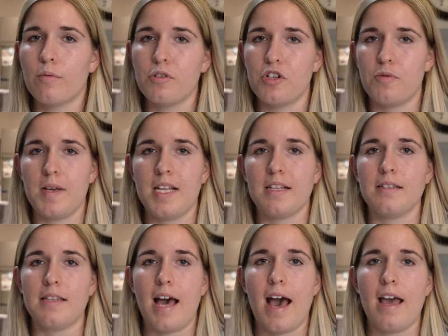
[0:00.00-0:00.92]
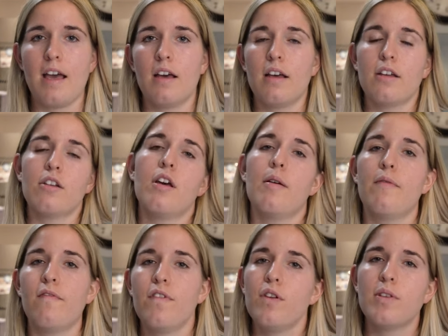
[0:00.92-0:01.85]
which means that a
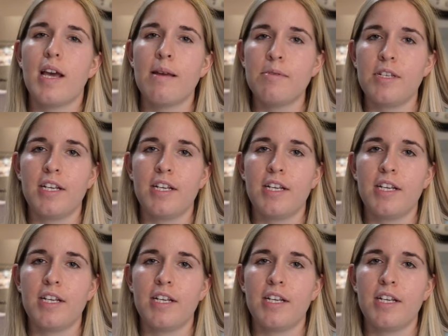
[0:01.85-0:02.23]
few times